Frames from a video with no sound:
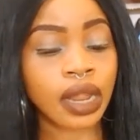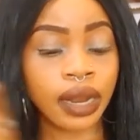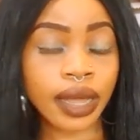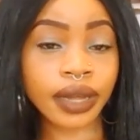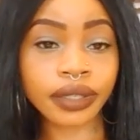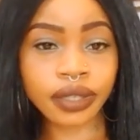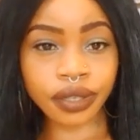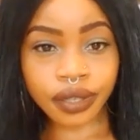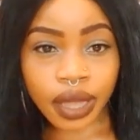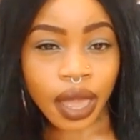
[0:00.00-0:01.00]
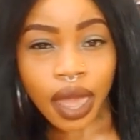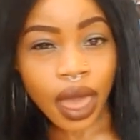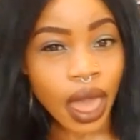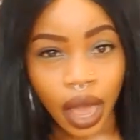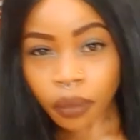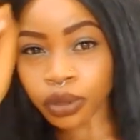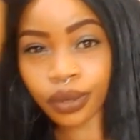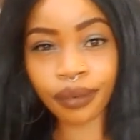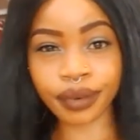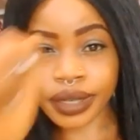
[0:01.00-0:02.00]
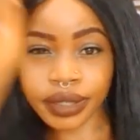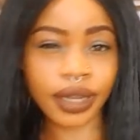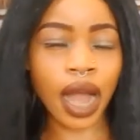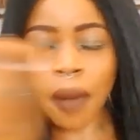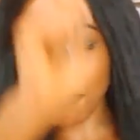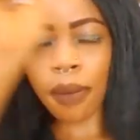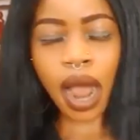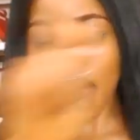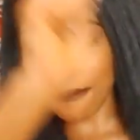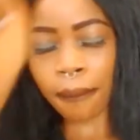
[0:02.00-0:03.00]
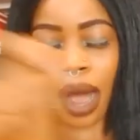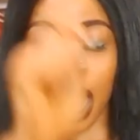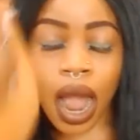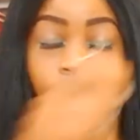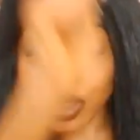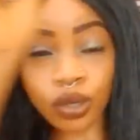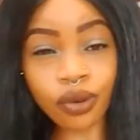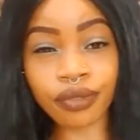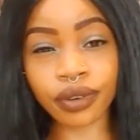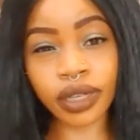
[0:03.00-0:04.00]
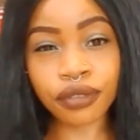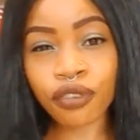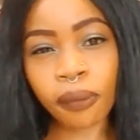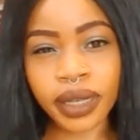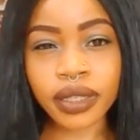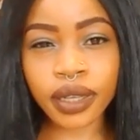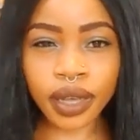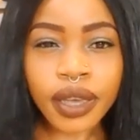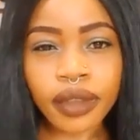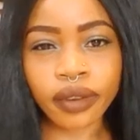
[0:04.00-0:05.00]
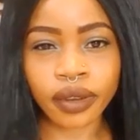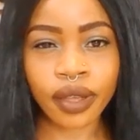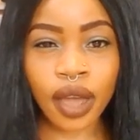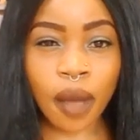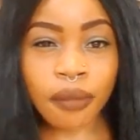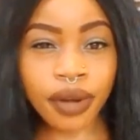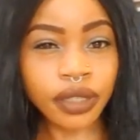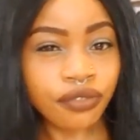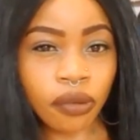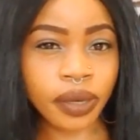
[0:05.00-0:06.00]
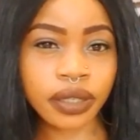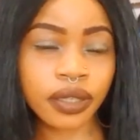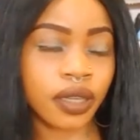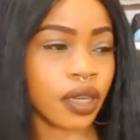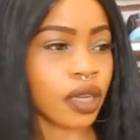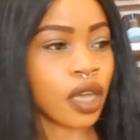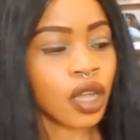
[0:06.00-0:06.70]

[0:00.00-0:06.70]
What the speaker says: Like, this year, I'm so ready. I'm so ready for my skin. I'm ready for my skin.